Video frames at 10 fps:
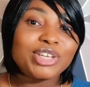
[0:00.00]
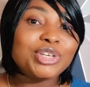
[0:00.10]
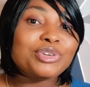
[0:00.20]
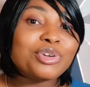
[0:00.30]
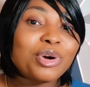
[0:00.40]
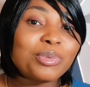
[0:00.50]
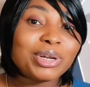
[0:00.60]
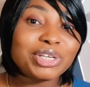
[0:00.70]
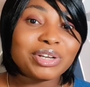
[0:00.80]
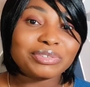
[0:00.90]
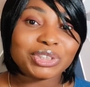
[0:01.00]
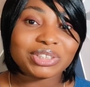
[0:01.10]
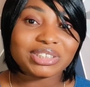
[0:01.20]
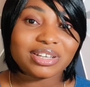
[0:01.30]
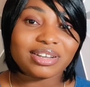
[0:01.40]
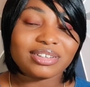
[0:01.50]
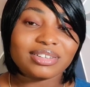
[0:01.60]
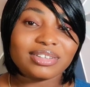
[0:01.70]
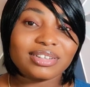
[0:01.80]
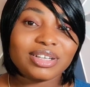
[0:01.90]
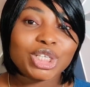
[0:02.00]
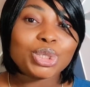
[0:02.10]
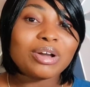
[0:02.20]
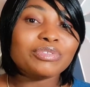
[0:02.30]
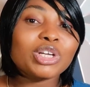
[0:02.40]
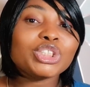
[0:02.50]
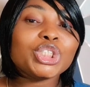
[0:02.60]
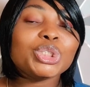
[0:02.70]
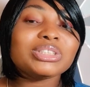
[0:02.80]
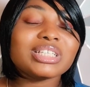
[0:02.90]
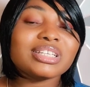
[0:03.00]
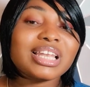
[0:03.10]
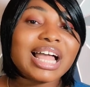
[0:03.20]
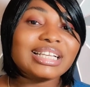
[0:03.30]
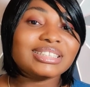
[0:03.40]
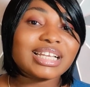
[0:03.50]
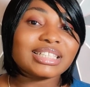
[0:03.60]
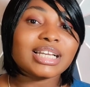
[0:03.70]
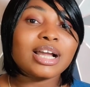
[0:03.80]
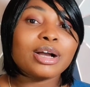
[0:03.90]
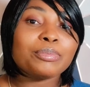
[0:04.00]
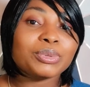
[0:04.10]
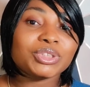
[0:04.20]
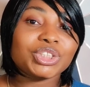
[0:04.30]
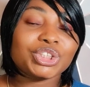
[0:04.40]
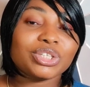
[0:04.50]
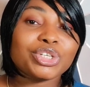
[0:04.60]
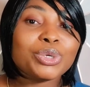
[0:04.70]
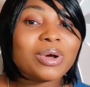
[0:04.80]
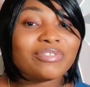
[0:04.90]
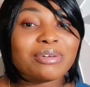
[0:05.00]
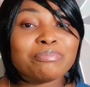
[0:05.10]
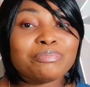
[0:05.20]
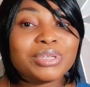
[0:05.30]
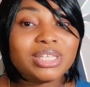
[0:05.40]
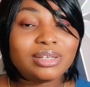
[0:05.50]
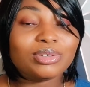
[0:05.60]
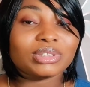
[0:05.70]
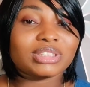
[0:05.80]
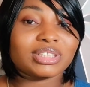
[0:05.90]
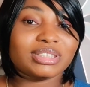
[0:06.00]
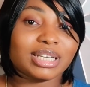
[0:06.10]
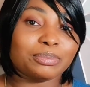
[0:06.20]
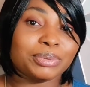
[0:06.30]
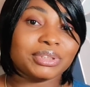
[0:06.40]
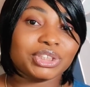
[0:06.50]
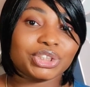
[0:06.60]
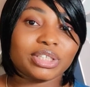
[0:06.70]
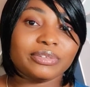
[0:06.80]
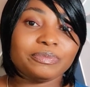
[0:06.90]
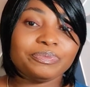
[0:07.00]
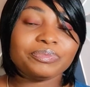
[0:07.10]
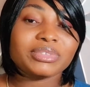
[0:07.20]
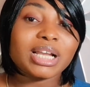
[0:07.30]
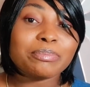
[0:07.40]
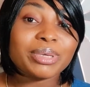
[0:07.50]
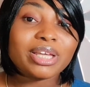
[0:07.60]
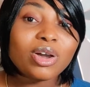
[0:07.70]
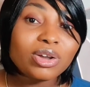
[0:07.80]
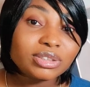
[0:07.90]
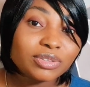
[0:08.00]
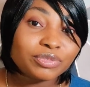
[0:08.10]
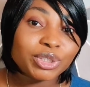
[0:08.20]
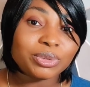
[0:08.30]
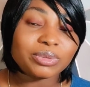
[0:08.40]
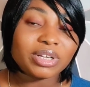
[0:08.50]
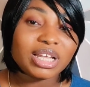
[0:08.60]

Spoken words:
You know what you have just done? You have not utilized that position, you have abused that position. And because of you,